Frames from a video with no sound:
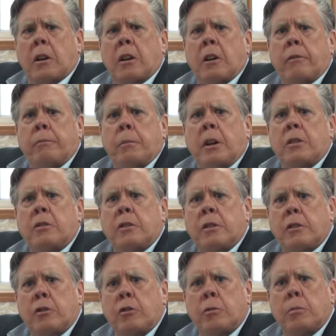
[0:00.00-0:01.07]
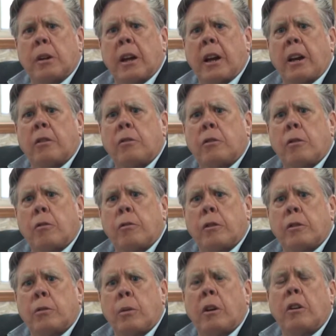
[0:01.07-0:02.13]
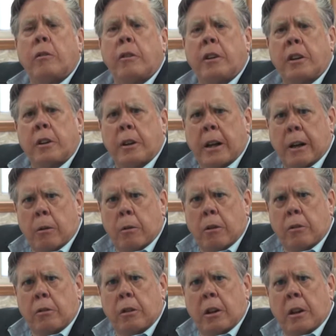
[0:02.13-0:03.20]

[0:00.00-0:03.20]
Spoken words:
a combustion tube last over 1,200 hours.